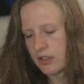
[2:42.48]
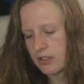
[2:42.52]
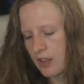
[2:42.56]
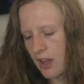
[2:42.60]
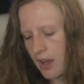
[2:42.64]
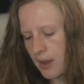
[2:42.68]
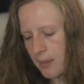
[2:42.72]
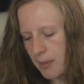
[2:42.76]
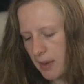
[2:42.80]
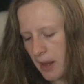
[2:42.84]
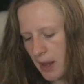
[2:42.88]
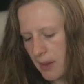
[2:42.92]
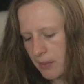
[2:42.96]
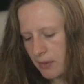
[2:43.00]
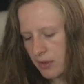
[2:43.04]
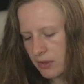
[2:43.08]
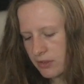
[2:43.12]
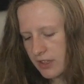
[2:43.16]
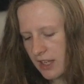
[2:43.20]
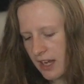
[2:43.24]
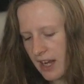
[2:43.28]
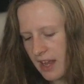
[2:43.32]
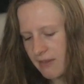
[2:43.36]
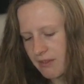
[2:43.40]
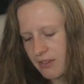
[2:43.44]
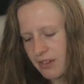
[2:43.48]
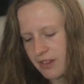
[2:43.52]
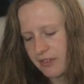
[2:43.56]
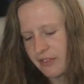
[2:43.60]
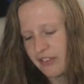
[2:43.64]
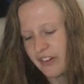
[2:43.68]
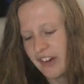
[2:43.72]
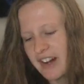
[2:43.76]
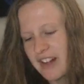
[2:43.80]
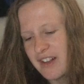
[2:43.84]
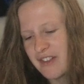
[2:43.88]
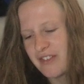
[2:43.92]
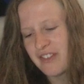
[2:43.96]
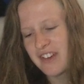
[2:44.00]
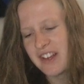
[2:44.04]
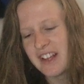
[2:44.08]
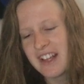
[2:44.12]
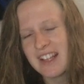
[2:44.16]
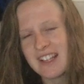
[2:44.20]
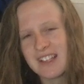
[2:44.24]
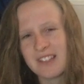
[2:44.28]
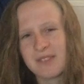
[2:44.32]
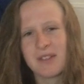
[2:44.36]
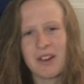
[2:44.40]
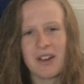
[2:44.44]
I started playing when I was 11. The funny thing
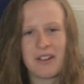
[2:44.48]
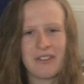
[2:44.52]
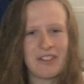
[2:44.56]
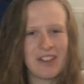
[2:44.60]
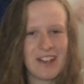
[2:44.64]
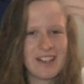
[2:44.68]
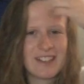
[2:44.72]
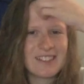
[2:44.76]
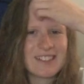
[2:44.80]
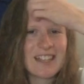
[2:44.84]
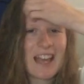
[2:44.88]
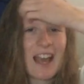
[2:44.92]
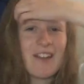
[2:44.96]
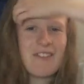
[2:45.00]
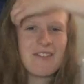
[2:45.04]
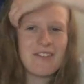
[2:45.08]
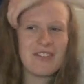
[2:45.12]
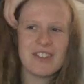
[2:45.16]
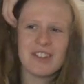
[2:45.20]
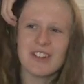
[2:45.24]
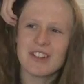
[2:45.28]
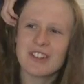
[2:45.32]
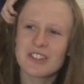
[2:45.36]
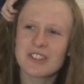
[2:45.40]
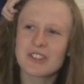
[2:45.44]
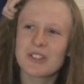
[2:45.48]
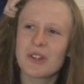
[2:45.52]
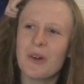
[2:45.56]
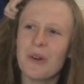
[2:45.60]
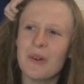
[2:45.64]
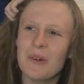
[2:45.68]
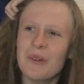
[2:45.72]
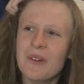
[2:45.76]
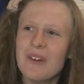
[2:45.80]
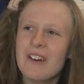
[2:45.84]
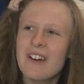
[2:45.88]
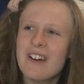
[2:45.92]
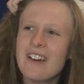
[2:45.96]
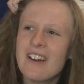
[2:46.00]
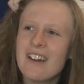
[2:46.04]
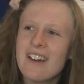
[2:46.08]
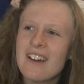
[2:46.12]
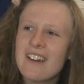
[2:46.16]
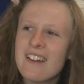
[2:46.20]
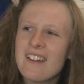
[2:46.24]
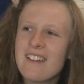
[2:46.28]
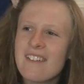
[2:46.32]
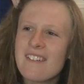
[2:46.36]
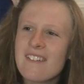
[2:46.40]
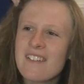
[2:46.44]
is, my first game for the school,
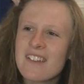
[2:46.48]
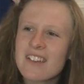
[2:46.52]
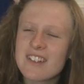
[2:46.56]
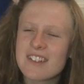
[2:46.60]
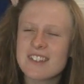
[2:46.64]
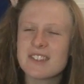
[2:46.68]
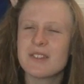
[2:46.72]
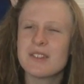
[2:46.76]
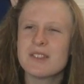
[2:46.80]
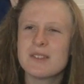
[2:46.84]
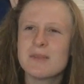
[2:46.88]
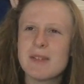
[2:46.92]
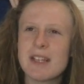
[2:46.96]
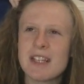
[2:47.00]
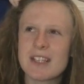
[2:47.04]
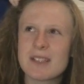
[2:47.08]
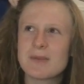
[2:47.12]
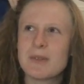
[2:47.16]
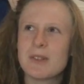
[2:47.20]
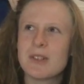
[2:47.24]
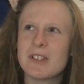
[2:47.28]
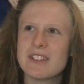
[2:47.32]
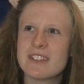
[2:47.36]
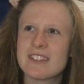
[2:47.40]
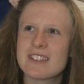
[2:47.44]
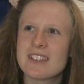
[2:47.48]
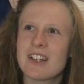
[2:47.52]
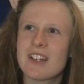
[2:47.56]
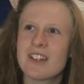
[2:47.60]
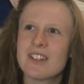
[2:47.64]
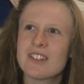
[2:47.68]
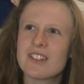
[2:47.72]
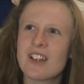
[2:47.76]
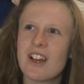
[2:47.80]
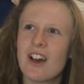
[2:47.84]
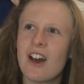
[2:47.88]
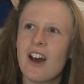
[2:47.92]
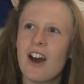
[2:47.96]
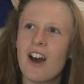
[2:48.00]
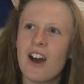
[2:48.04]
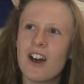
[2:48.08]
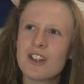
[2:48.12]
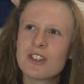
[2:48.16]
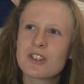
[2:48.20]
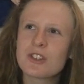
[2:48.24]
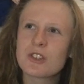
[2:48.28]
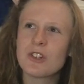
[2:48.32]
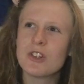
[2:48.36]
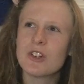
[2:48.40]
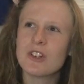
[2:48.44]
because it was mixed boys and girls, I
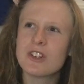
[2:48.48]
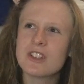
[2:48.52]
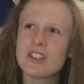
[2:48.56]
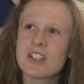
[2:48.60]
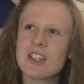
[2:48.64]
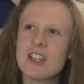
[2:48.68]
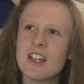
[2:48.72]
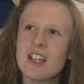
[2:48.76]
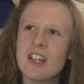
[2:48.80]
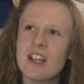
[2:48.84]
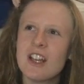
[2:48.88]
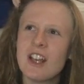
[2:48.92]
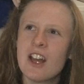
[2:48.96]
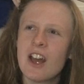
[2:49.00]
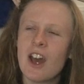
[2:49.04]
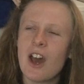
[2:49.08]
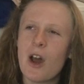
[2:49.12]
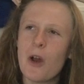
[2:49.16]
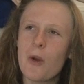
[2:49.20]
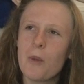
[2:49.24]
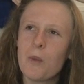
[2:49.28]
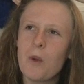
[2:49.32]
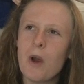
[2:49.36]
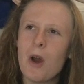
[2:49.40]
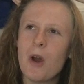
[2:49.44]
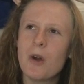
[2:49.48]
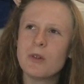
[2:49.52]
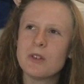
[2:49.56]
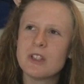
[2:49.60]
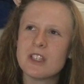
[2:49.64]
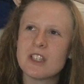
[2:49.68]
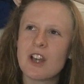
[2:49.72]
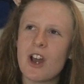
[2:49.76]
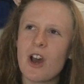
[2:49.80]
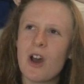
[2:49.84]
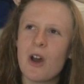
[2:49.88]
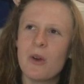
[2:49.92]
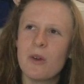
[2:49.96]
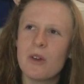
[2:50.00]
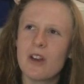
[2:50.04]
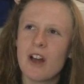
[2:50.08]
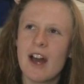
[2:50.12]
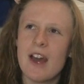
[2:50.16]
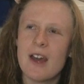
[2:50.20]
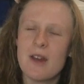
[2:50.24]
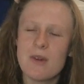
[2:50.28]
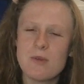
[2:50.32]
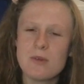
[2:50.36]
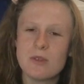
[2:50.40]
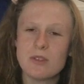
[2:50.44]
scored a worldie goal.
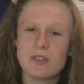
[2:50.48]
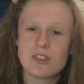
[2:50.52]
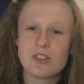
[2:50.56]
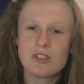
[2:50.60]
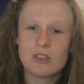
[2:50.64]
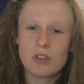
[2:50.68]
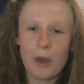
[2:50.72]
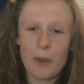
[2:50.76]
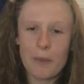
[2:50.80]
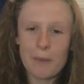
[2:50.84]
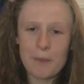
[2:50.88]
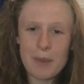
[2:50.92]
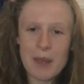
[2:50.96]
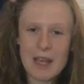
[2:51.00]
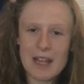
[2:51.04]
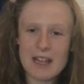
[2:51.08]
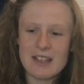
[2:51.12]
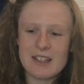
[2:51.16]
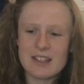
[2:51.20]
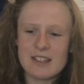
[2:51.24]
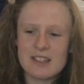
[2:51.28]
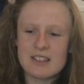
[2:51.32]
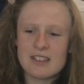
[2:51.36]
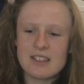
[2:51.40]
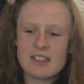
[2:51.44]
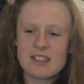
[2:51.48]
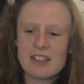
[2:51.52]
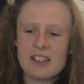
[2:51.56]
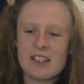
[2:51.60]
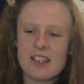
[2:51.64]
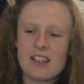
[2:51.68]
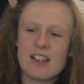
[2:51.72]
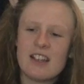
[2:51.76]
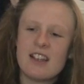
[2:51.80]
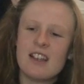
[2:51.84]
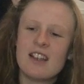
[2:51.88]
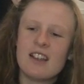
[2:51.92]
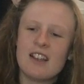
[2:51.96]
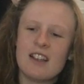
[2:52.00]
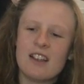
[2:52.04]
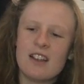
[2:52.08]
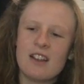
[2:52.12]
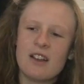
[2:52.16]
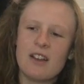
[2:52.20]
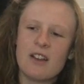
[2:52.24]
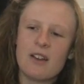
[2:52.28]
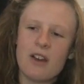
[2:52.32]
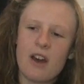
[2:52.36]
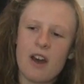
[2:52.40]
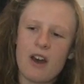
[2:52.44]
Like, it was top bins.
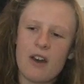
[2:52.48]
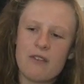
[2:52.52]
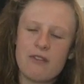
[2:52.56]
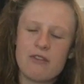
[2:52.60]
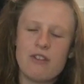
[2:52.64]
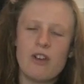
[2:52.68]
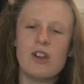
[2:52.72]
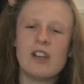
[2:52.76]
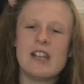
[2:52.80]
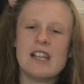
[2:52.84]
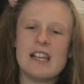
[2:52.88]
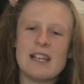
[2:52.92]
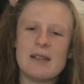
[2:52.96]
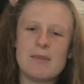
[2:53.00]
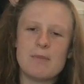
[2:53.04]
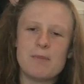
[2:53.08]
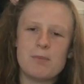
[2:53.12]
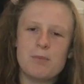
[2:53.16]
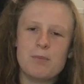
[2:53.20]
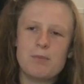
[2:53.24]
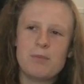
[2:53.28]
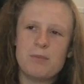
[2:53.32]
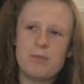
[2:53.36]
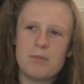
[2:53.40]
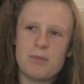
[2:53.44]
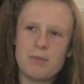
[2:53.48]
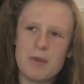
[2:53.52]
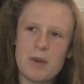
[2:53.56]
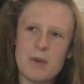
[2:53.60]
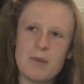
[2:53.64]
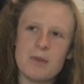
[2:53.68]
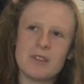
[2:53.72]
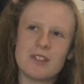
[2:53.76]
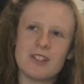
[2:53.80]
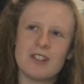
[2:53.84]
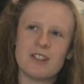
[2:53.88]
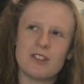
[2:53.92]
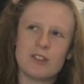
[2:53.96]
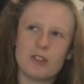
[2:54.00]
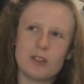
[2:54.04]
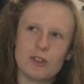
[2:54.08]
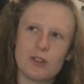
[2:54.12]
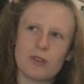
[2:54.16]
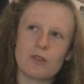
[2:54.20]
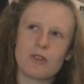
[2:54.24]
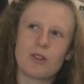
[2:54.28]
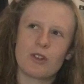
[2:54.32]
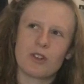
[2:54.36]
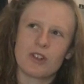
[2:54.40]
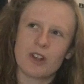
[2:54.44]
Volley, but it was in
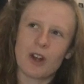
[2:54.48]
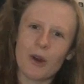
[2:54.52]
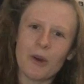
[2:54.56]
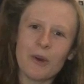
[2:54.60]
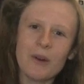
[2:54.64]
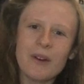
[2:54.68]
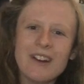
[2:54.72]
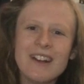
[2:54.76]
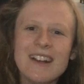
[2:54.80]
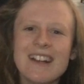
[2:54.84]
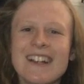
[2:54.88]
the wrong goal.